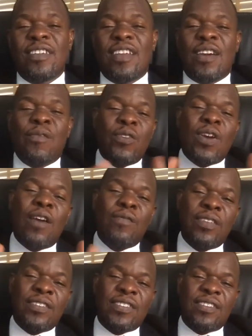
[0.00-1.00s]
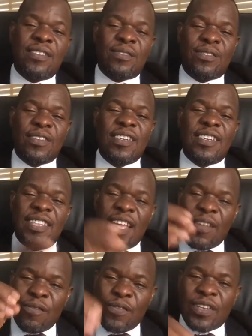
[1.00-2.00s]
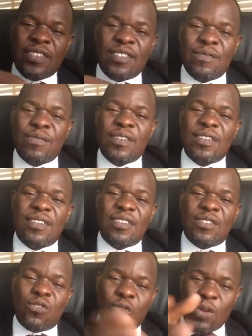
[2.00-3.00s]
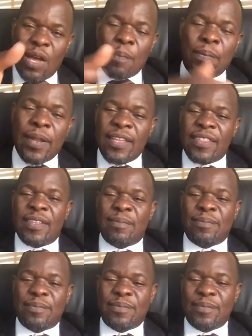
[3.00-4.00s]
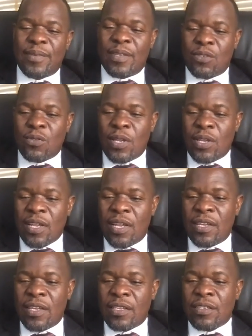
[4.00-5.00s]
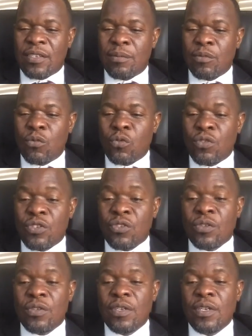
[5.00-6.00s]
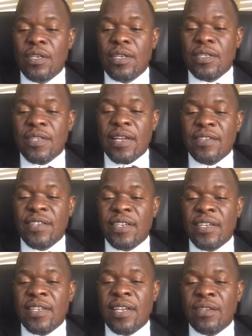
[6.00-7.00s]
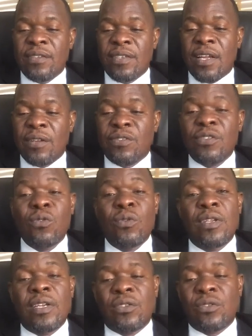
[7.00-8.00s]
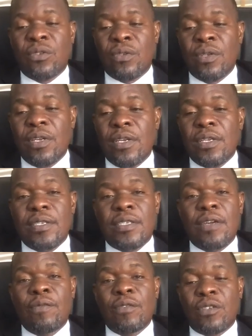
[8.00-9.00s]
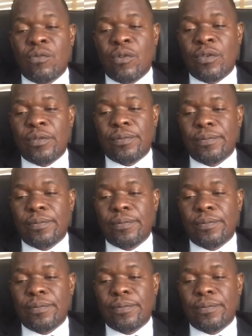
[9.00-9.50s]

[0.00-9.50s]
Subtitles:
And when you have these skills, they're effective. So apply them so that you can get good results. Thanks again. I'll see you in lecture 71.